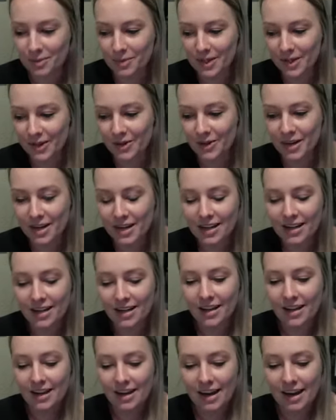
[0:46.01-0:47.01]
So
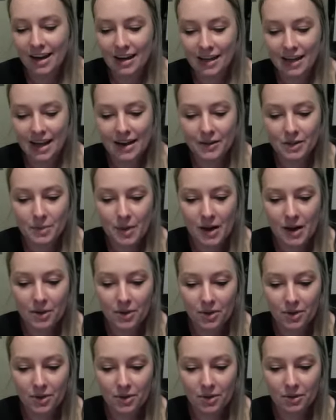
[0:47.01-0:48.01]
yeah, it was about
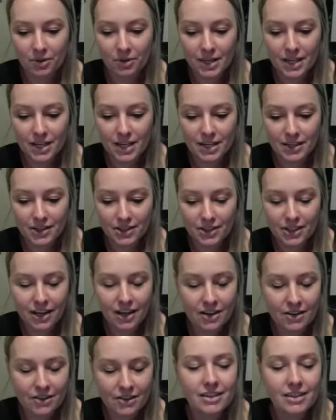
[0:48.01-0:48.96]
3 years ago,